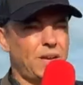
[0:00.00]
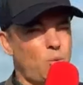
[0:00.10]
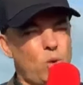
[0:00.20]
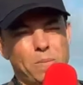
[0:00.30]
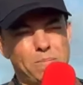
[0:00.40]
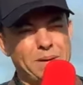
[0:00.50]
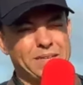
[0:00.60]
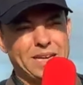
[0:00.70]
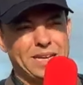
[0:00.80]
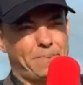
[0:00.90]
we were
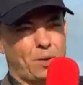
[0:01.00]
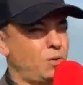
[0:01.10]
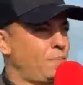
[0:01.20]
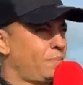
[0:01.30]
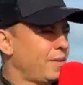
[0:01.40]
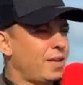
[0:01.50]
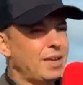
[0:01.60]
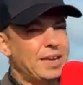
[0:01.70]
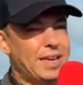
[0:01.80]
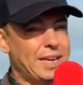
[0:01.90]
mid-table
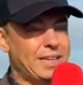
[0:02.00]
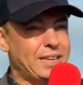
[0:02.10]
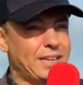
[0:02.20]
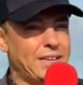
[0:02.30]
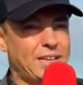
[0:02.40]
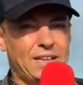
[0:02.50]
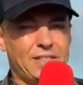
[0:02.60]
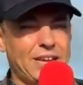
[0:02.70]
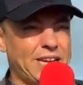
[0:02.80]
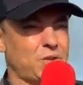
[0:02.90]
in
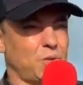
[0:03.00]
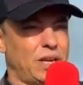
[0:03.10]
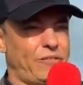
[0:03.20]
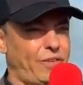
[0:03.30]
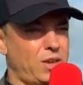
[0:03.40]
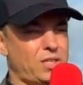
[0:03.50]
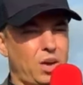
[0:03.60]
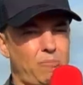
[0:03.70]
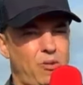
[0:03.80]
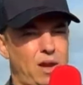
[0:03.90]
the National League first
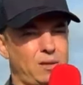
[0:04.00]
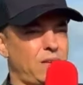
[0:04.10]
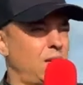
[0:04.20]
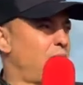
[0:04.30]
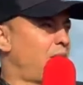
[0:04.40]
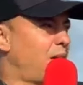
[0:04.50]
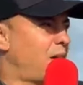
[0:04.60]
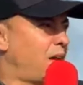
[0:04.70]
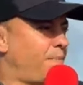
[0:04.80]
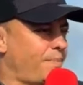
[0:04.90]
time round,
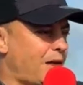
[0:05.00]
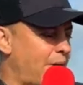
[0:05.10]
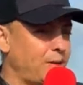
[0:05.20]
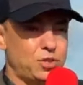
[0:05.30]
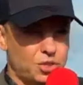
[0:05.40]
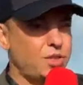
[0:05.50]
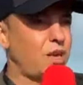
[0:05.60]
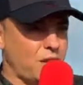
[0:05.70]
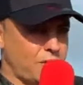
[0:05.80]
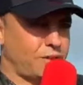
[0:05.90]
having just
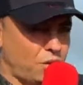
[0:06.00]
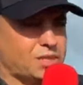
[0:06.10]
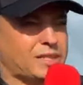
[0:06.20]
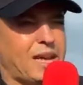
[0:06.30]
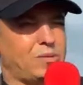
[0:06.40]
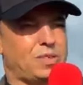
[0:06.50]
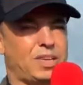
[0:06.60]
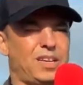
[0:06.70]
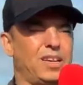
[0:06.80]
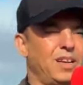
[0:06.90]
turned over Notts County,